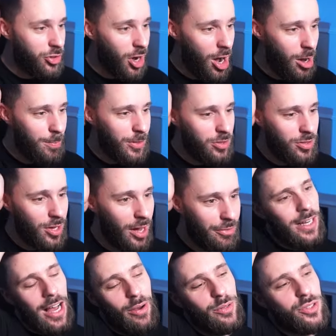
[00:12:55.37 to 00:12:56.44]
Garbage
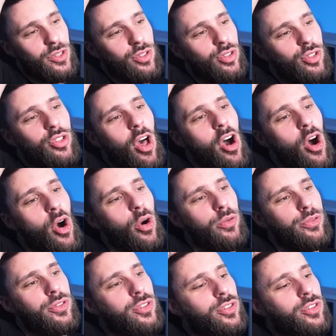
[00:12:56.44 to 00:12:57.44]
stuff. I was so